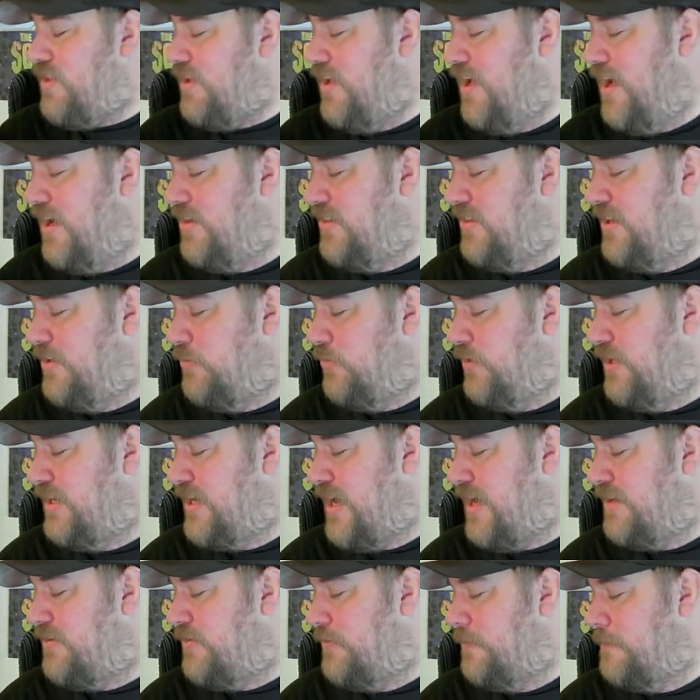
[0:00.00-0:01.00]
I think we
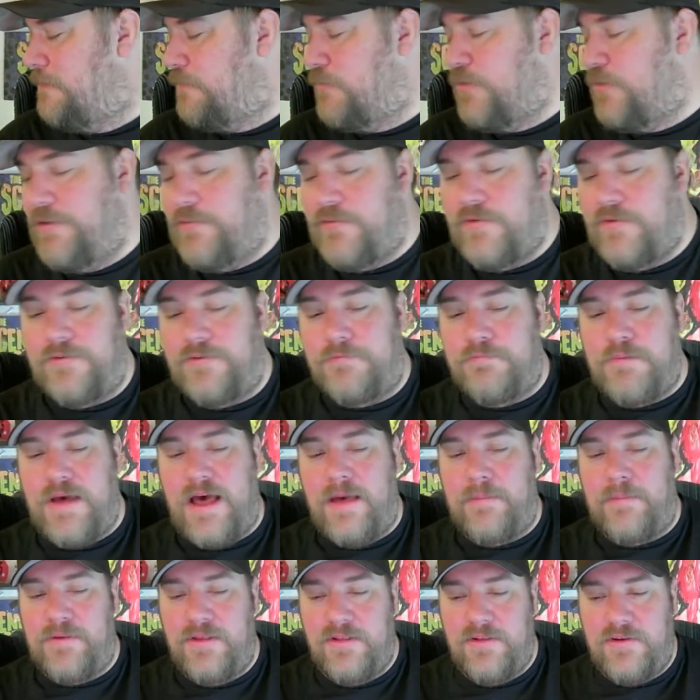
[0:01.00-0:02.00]
got to a point where it was
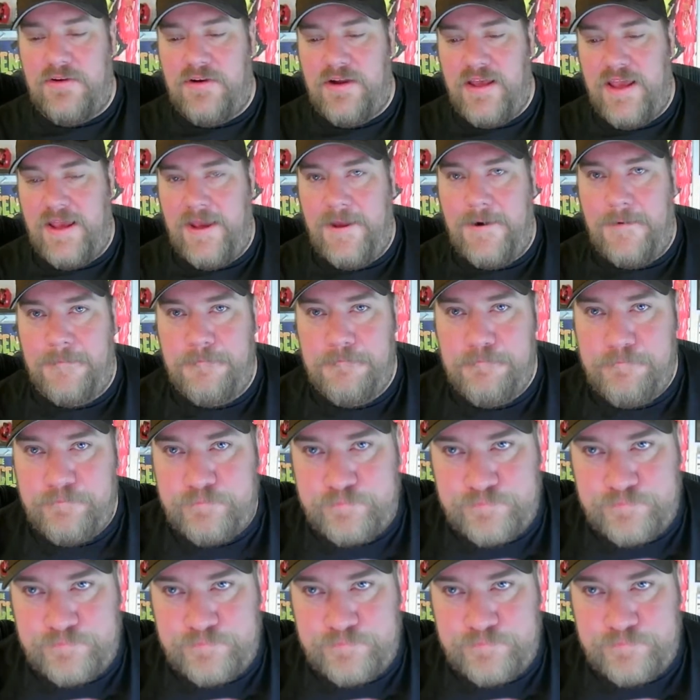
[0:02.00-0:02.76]
popular to hate them.